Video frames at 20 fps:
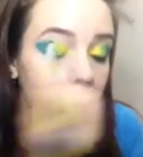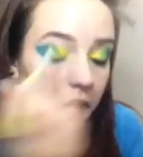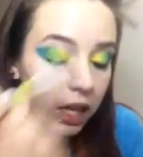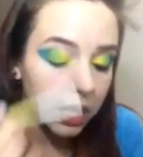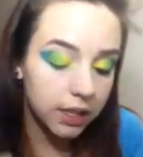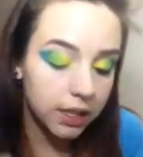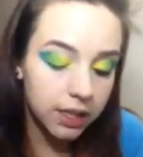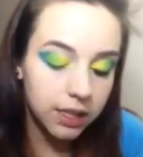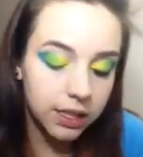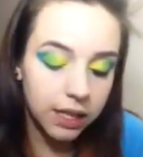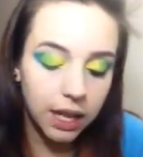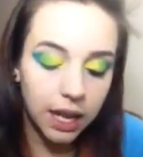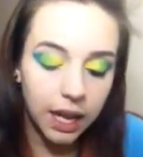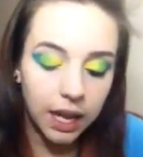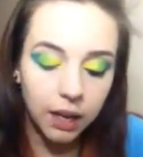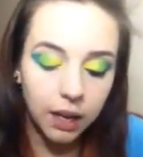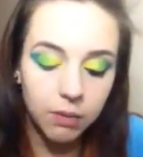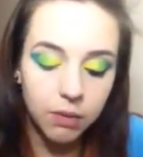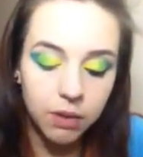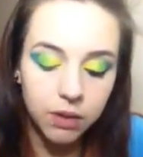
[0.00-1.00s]
And since I
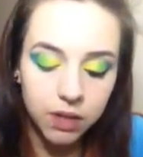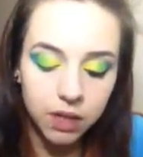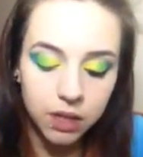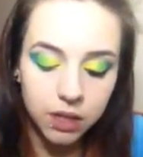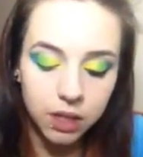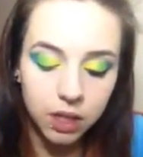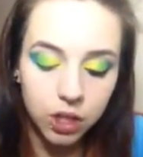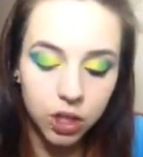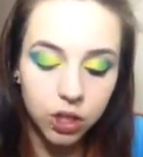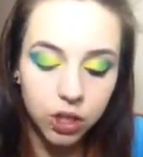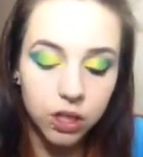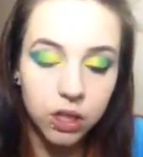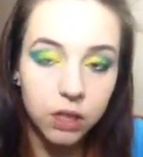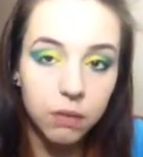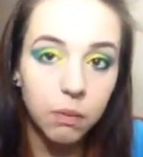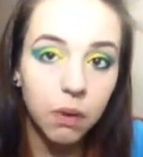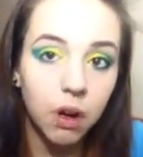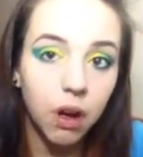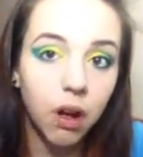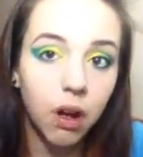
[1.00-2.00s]
am using such a
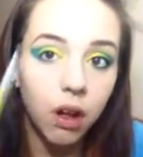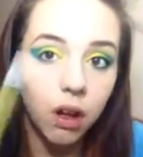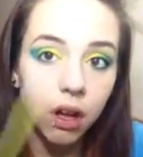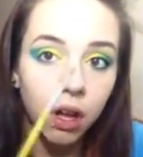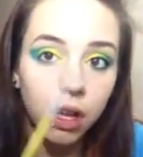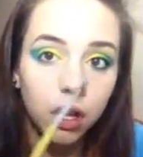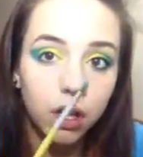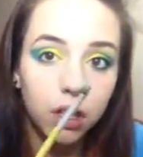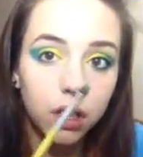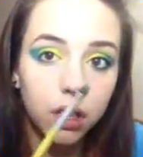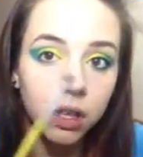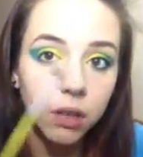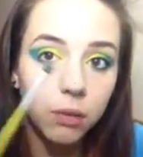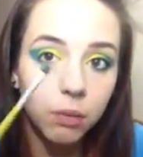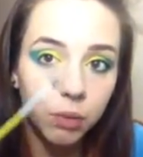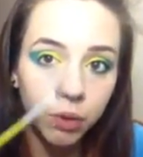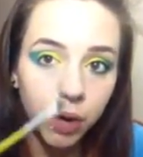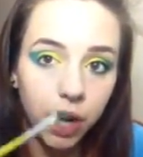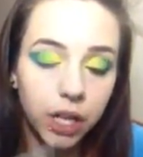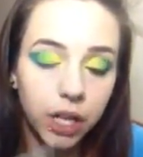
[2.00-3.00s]
small
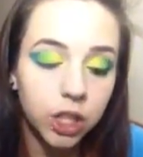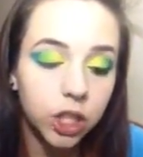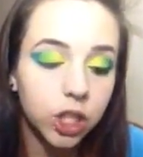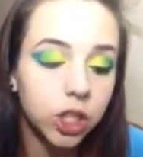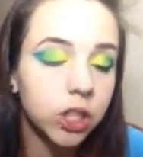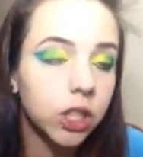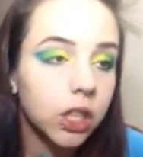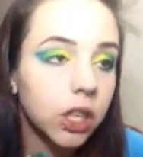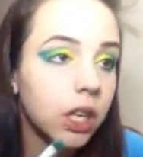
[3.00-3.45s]
brush,